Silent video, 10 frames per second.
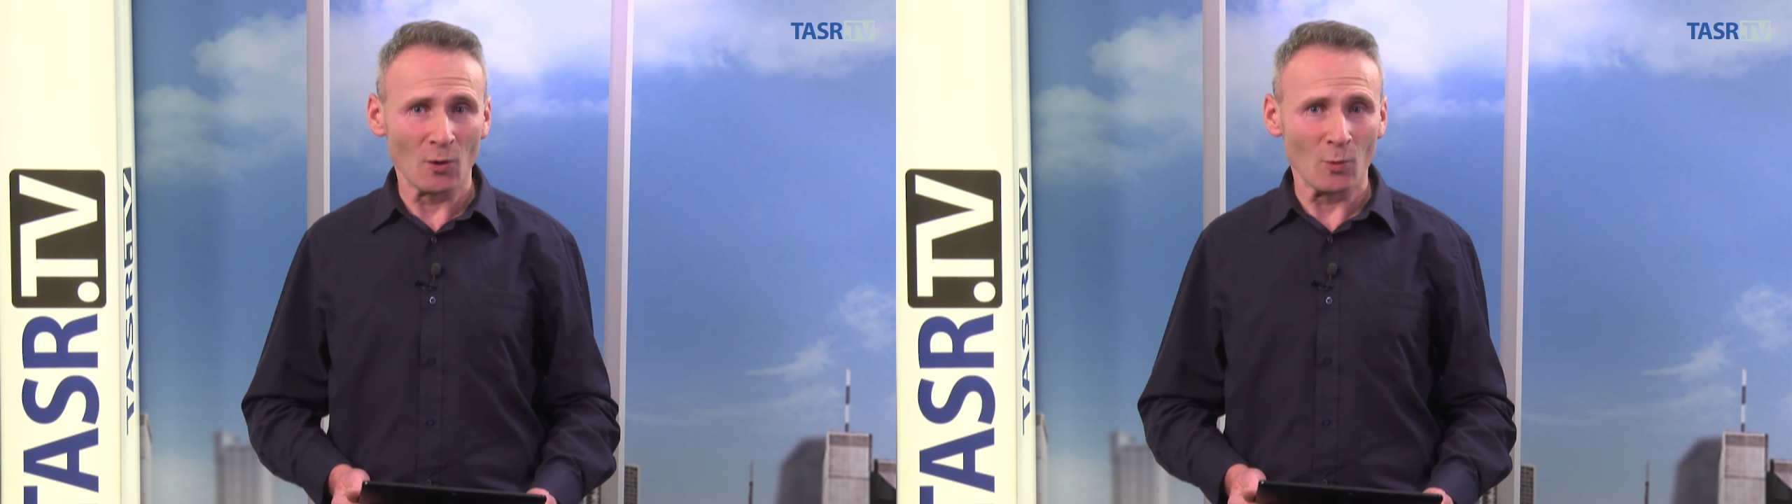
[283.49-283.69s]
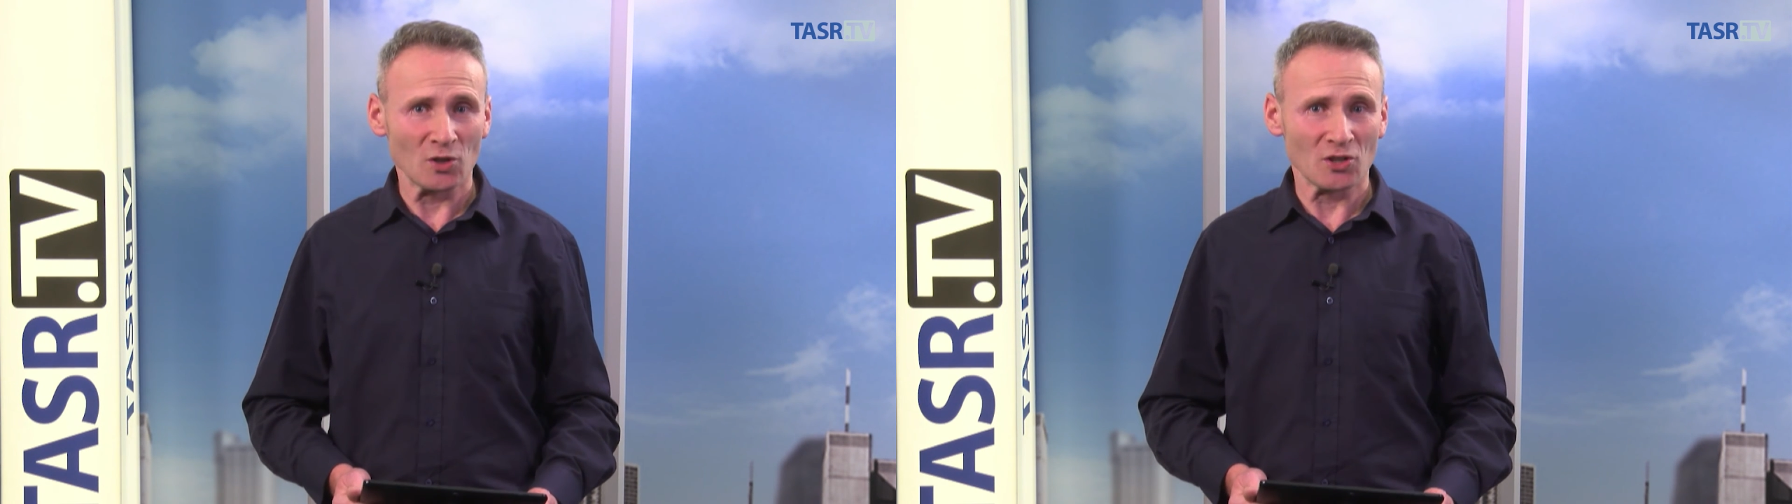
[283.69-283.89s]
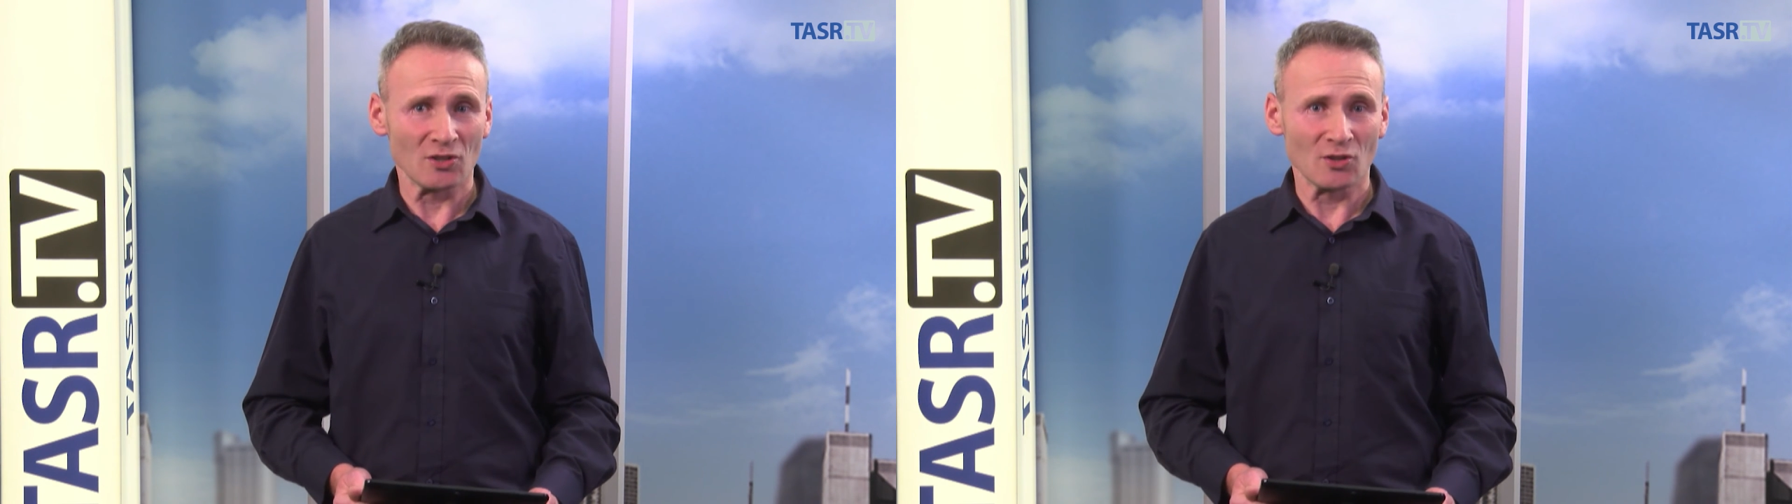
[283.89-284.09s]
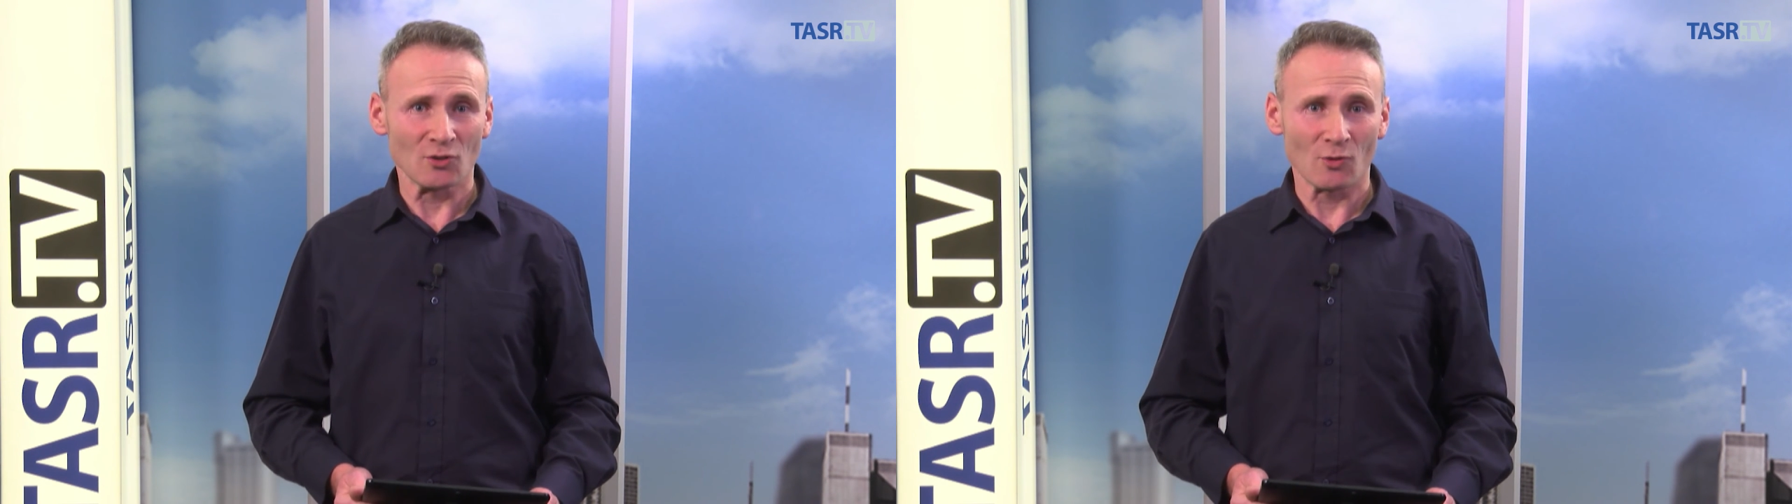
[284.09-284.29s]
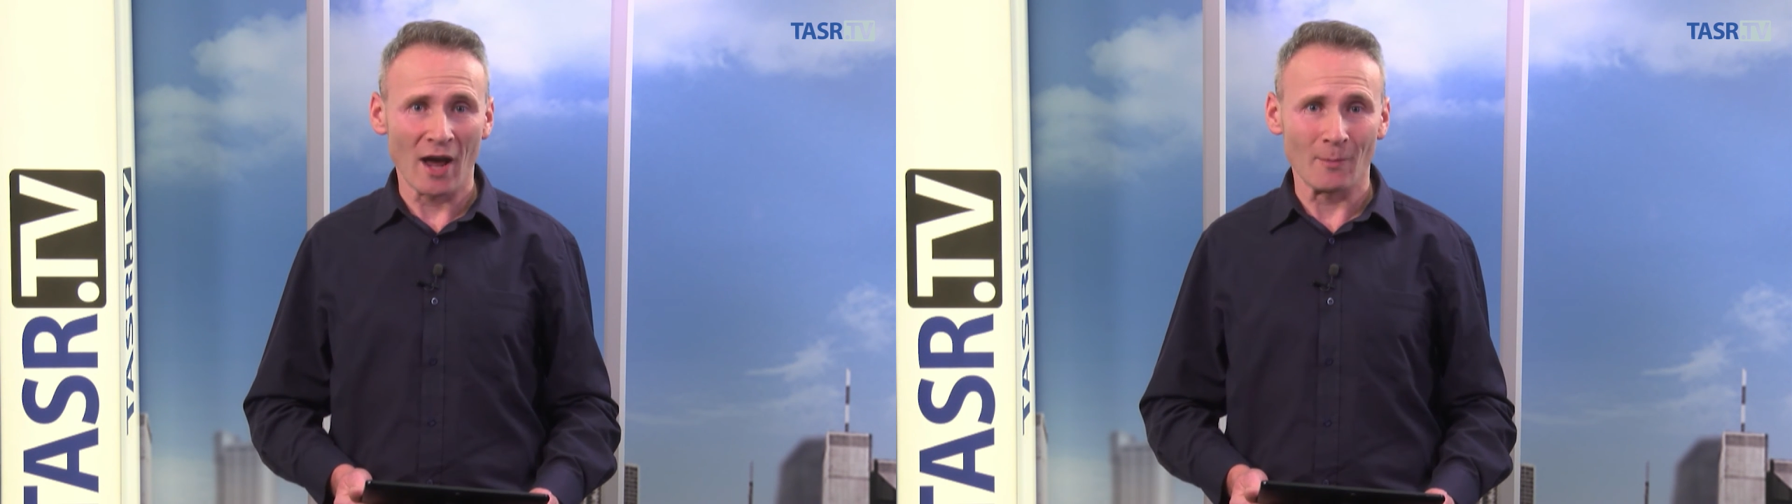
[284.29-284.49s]
which she
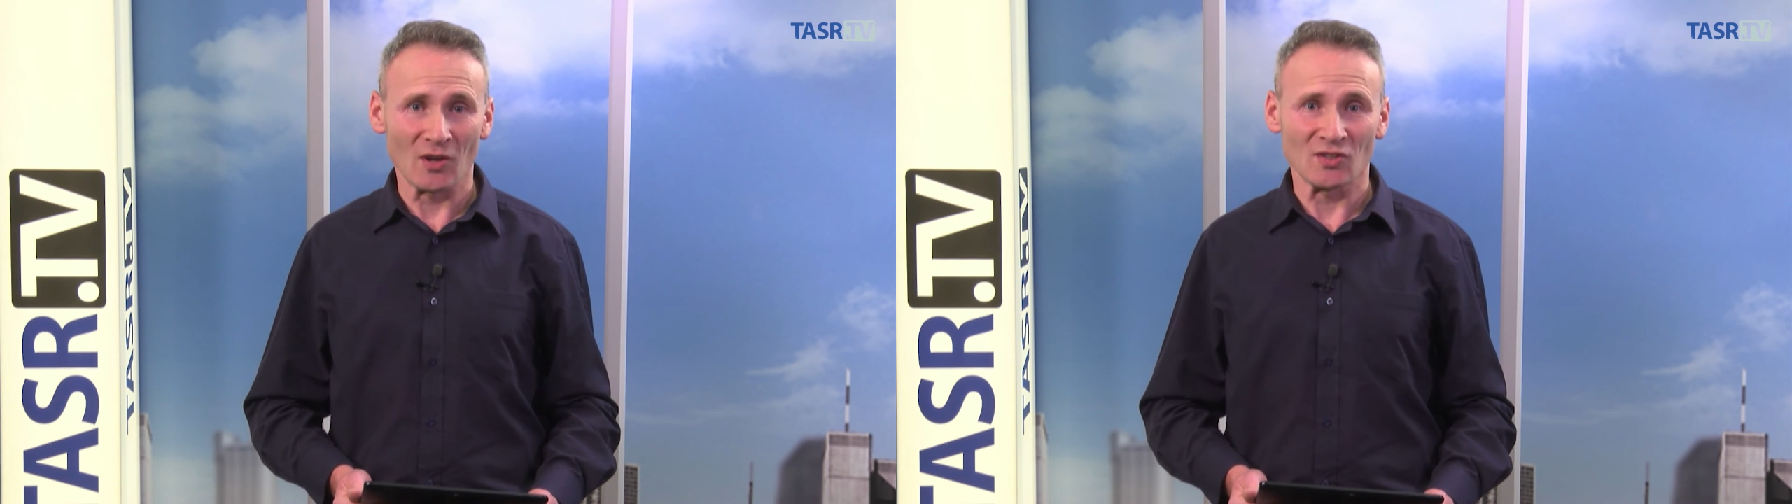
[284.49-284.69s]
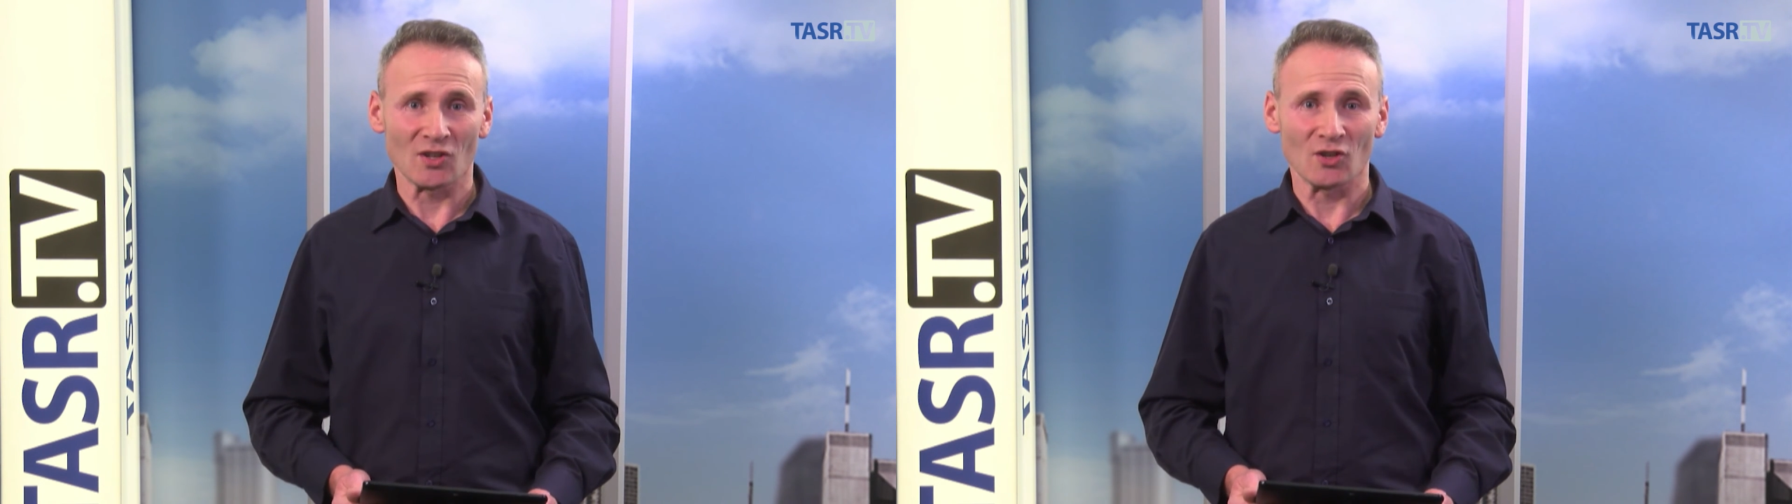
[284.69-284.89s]
described as